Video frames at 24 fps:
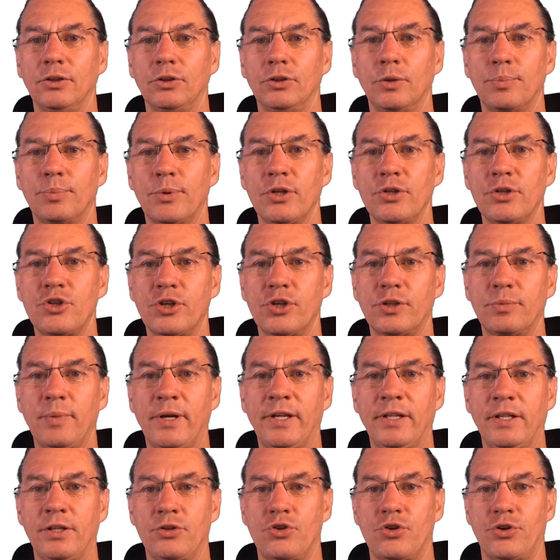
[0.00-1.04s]
The project
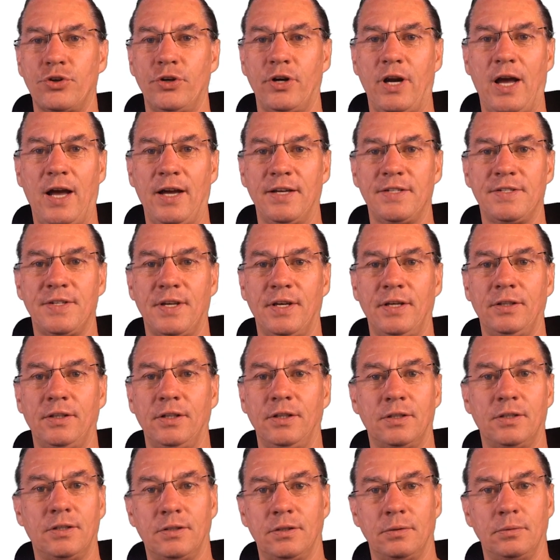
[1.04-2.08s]
manager, I said
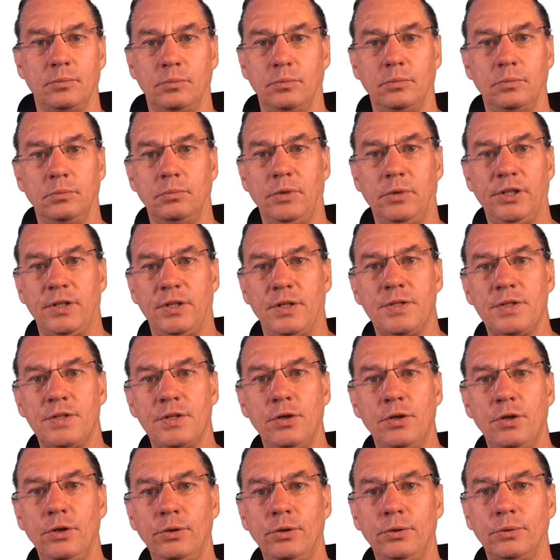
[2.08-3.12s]
it, but it's
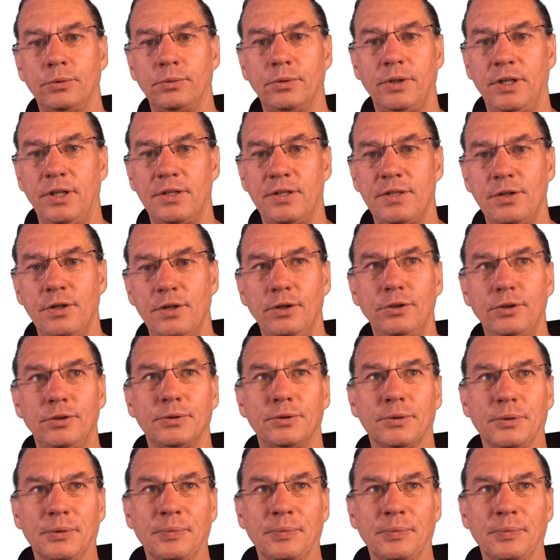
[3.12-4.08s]
you, it's you.